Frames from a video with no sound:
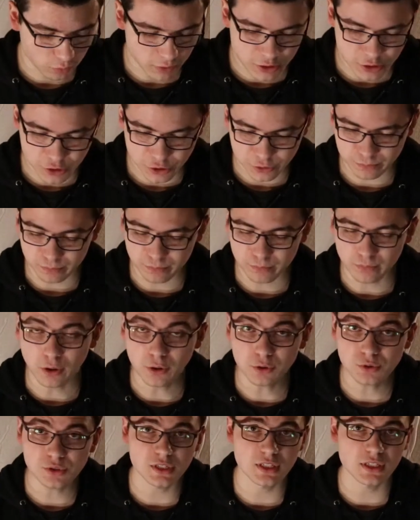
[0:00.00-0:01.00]
which
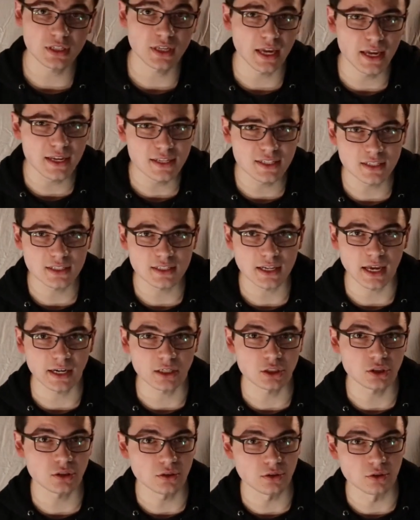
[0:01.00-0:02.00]
most cases
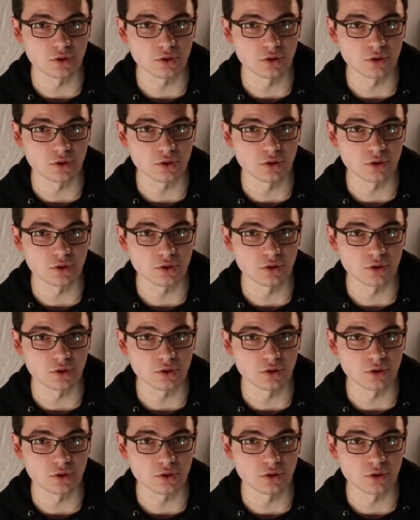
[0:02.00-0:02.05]
actually